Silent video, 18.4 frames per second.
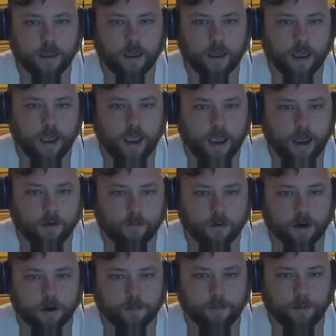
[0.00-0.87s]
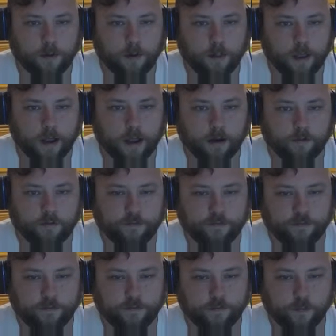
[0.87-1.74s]
And we're going to pull out
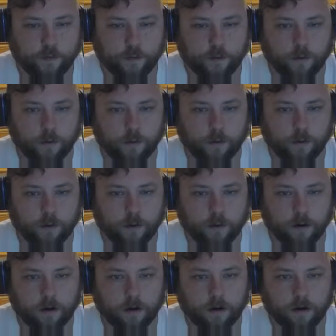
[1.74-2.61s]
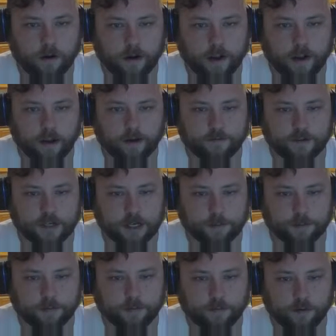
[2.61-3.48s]
4 negative
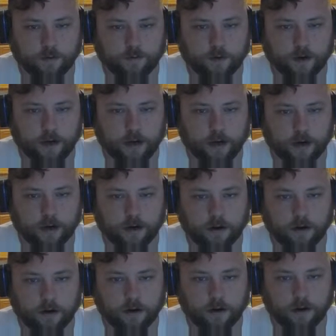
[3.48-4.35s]
chips for over here.